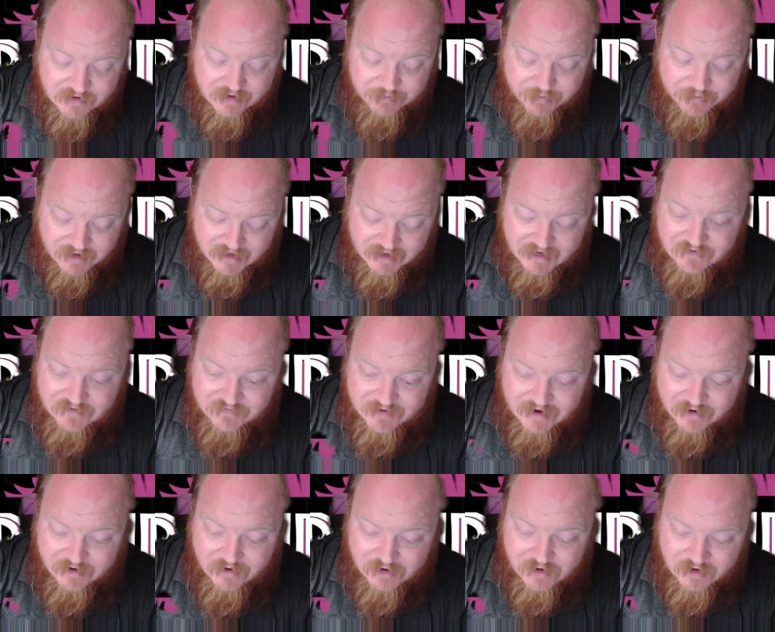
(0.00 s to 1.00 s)
But in
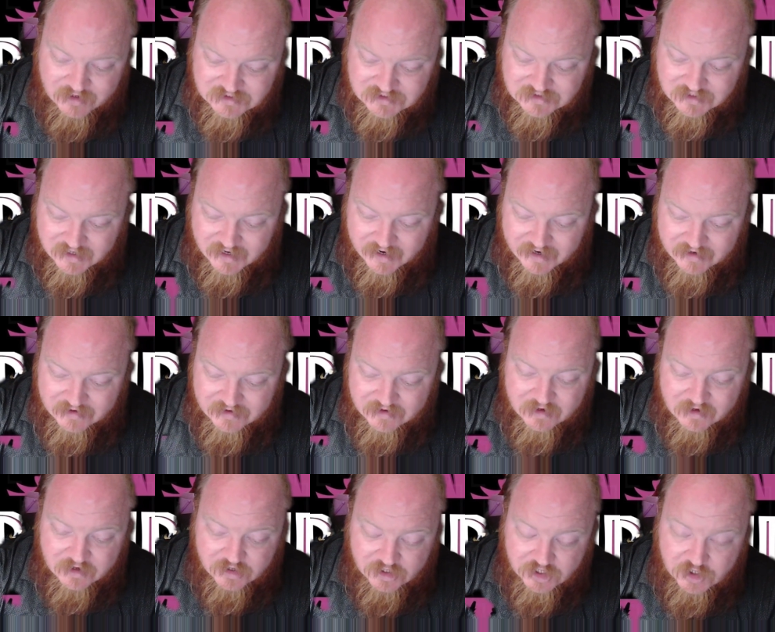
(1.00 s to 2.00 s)
Vanguard Onslaught,
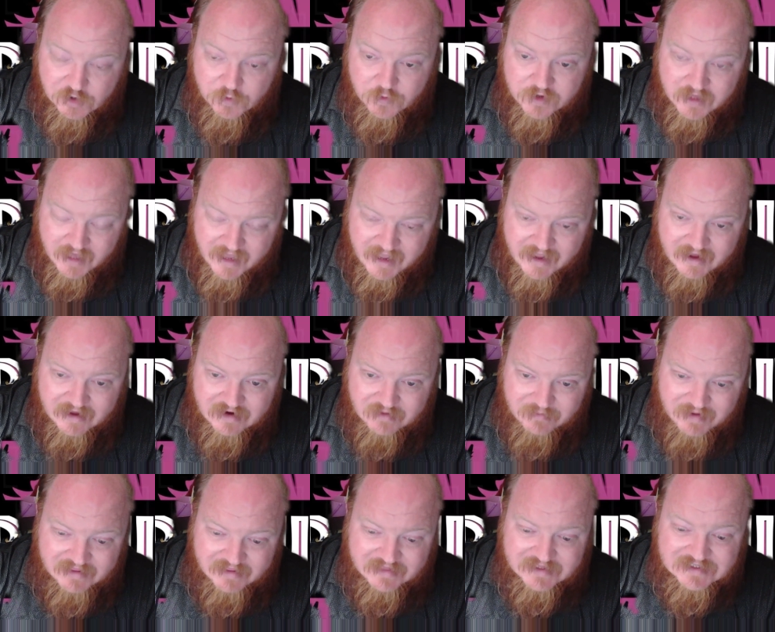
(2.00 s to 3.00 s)
you can
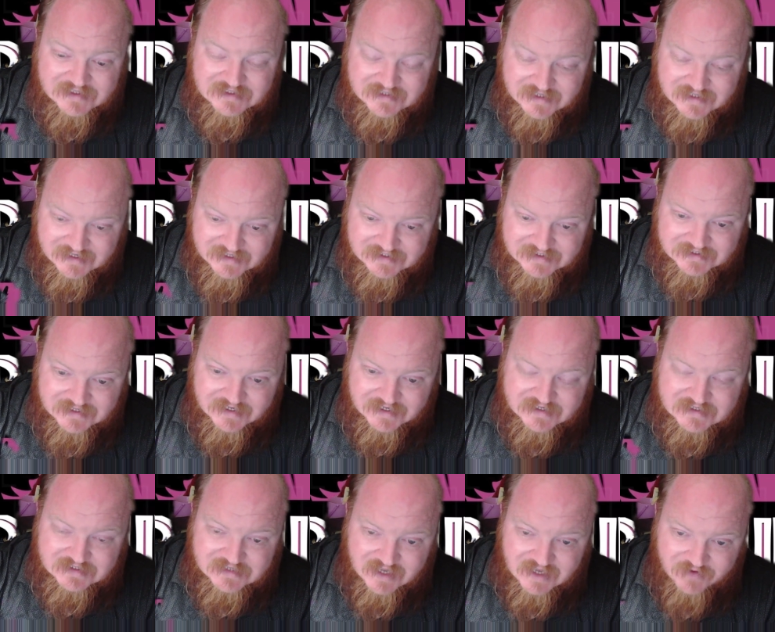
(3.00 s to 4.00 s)
make this
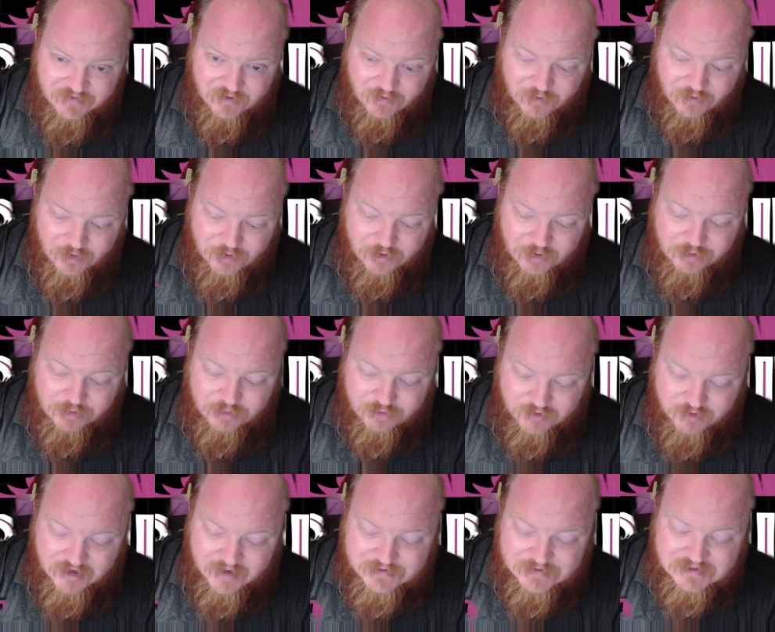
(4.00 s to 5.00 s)
T6, 7 wound,
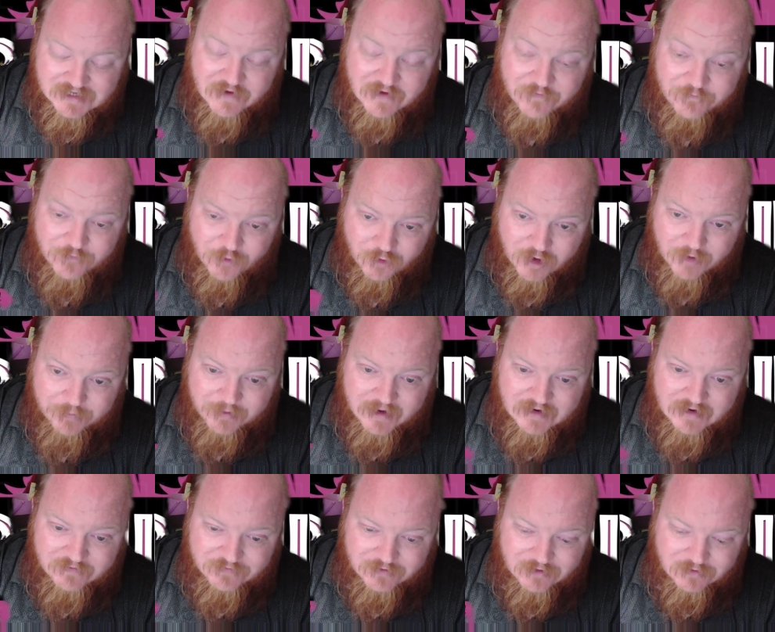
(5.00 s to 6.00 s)
3 up save, 4 up
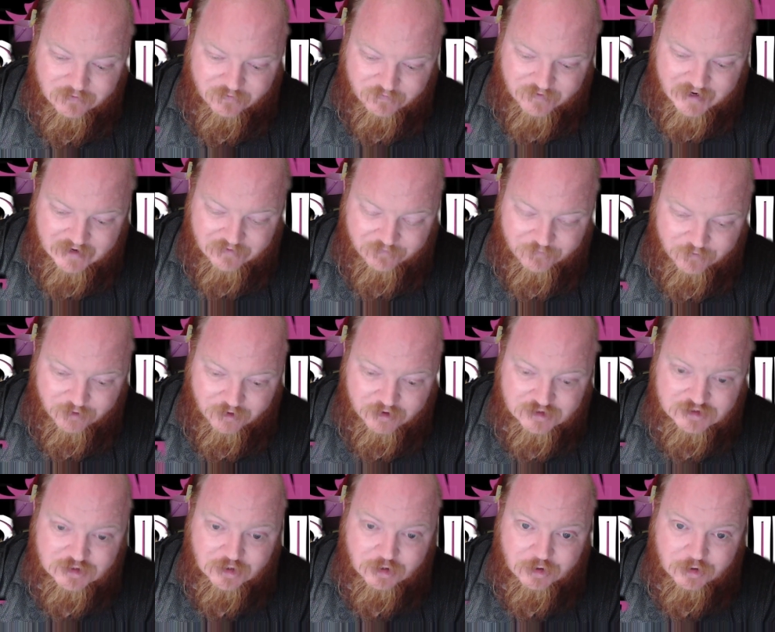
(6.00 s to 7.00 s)
invuln, fight
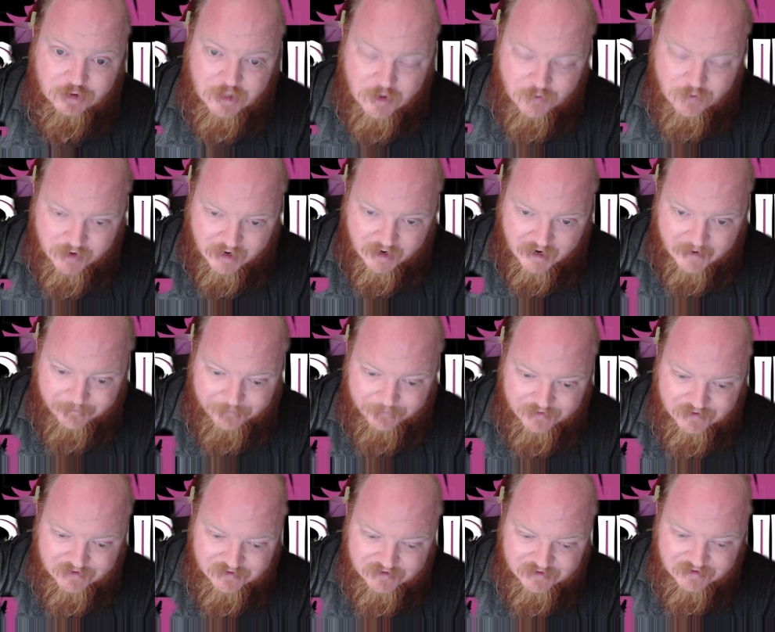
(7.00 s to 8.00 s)
first, lone op,
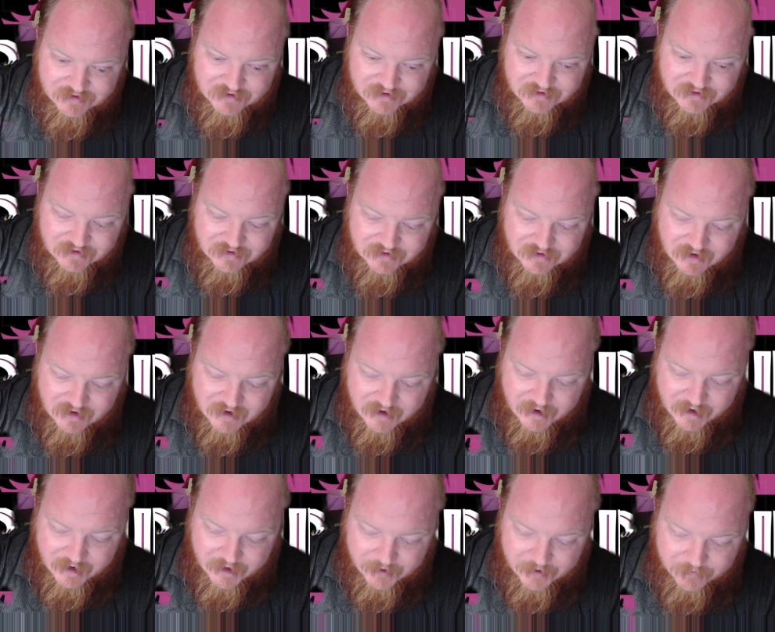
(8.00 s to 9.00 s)

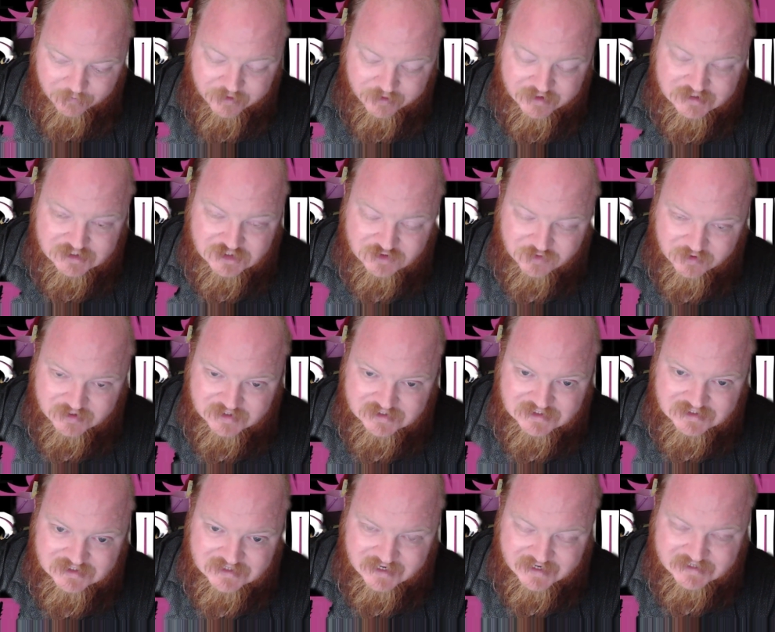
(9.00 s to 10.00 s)
with
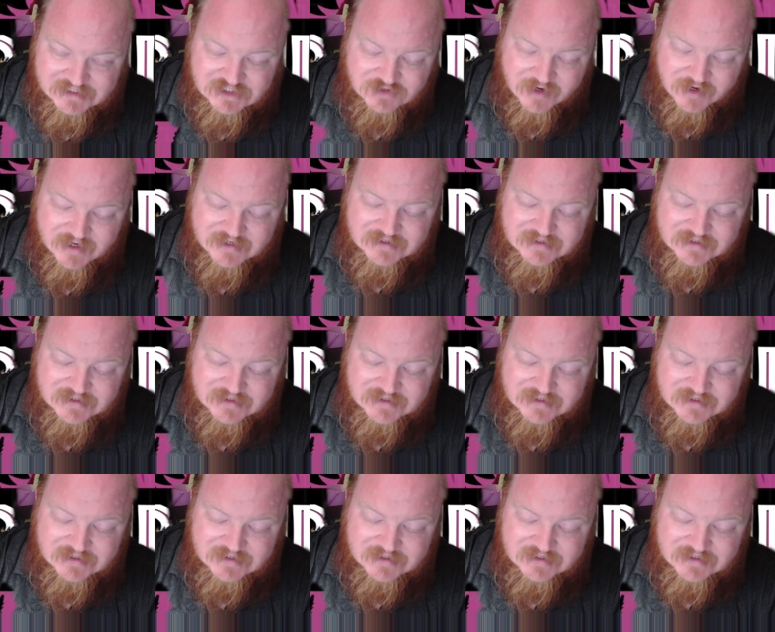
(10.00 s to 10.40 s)
6 strength